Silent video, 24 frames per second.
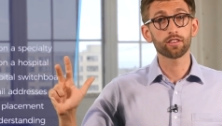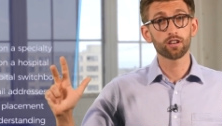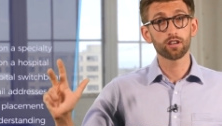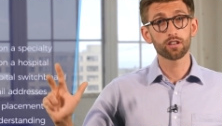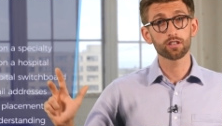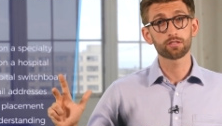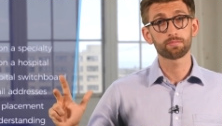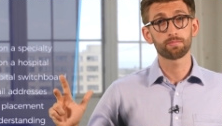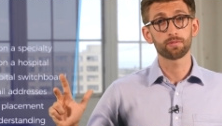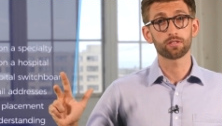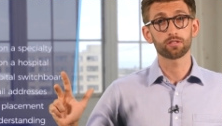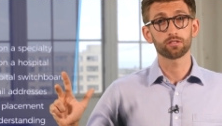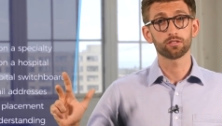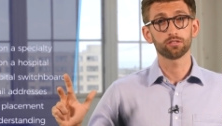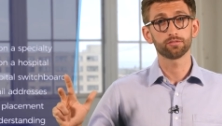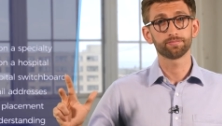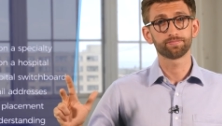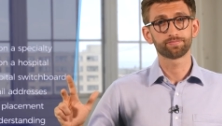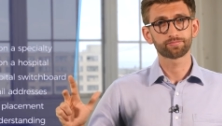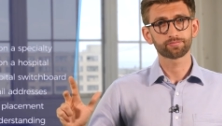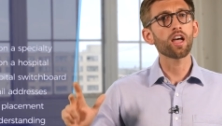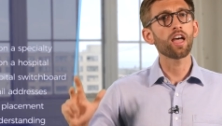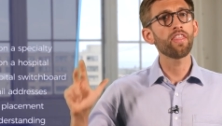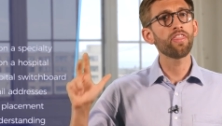the hospital
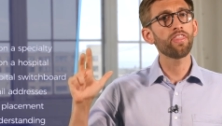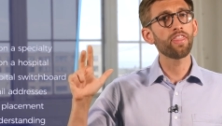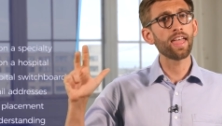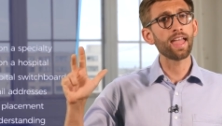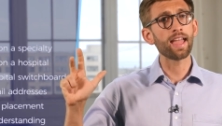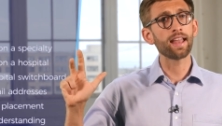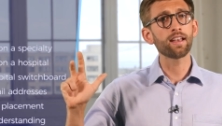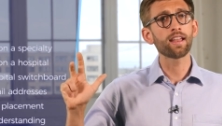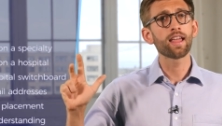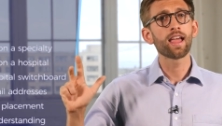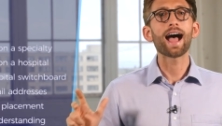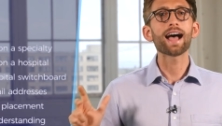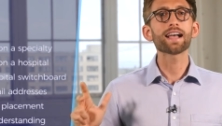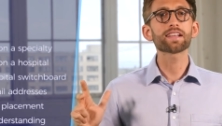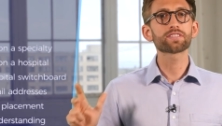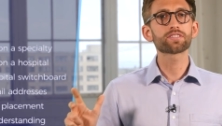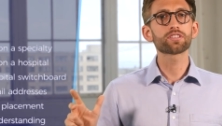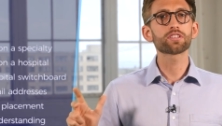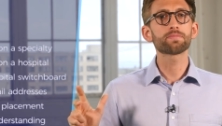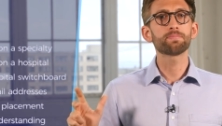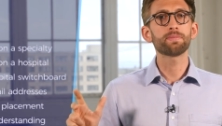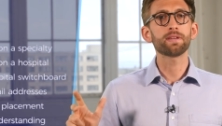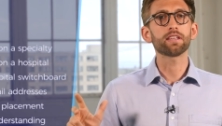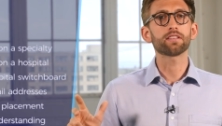and then ask to
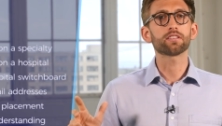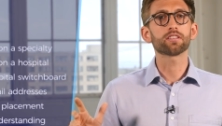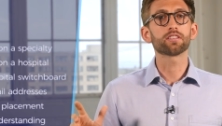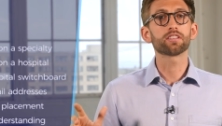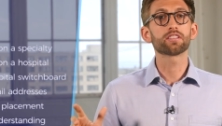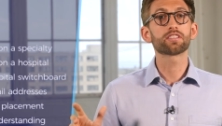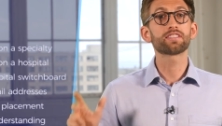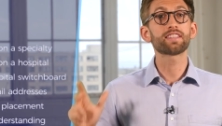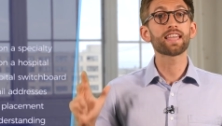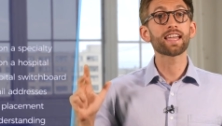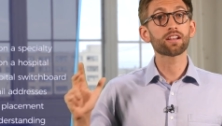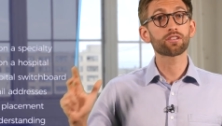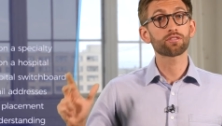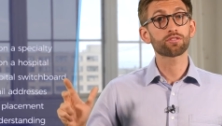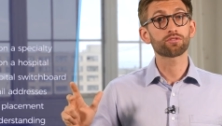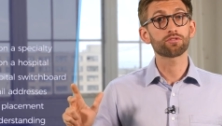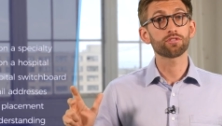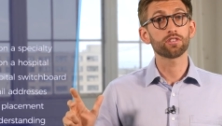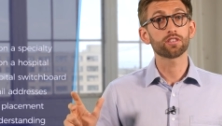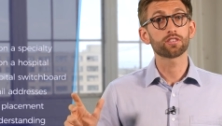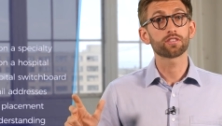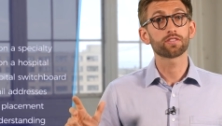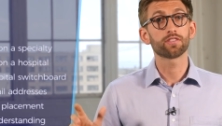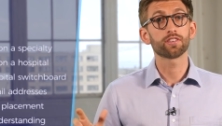speak to the
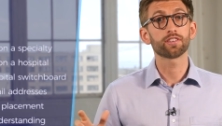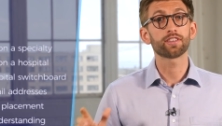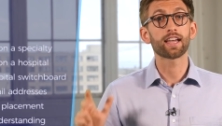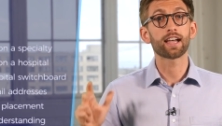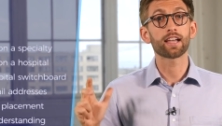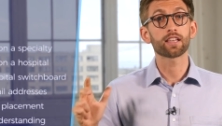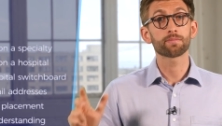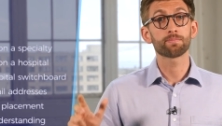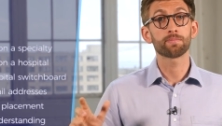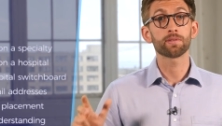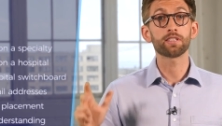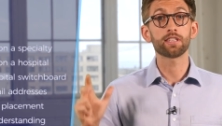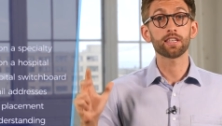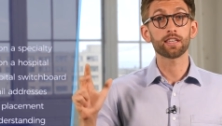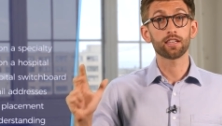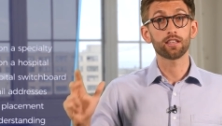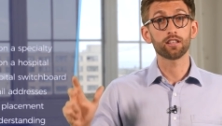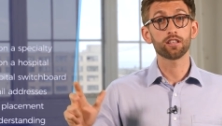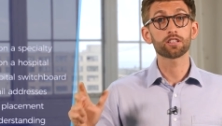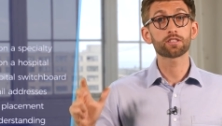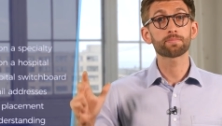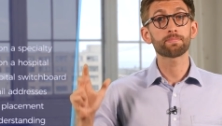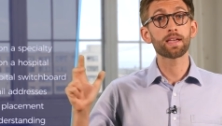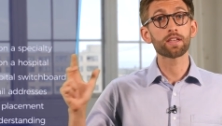secretaries for that
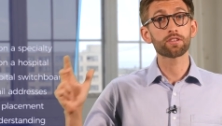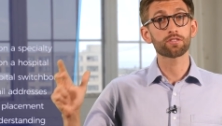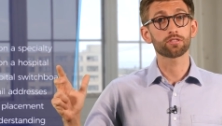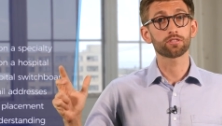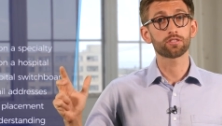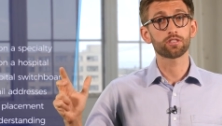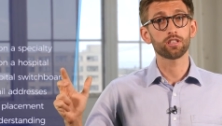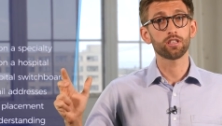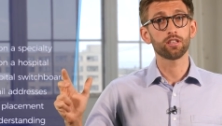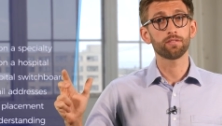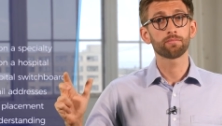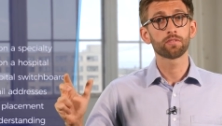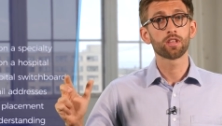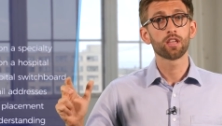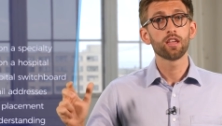particular specialty.